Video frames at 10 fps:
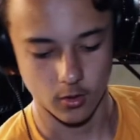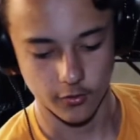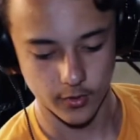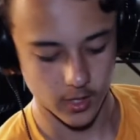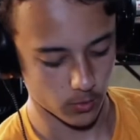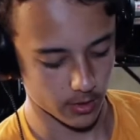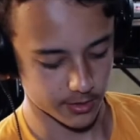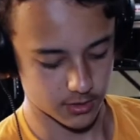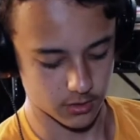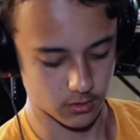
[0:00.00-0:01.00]
if we were
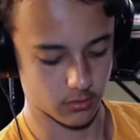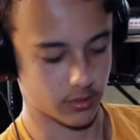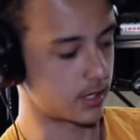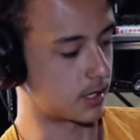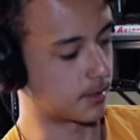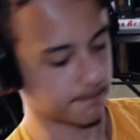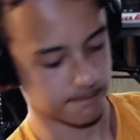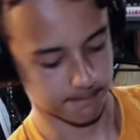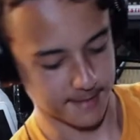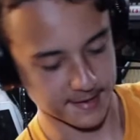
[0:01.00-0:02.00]
to
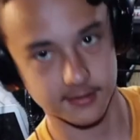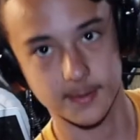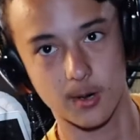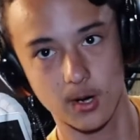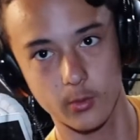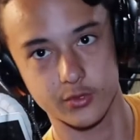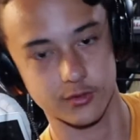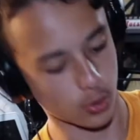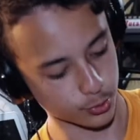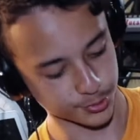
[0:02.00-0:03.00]
take this apart, we just
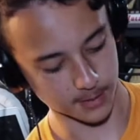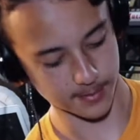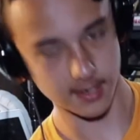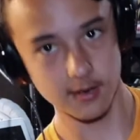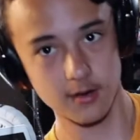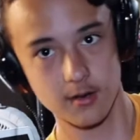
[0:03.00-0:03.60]
hold it up here,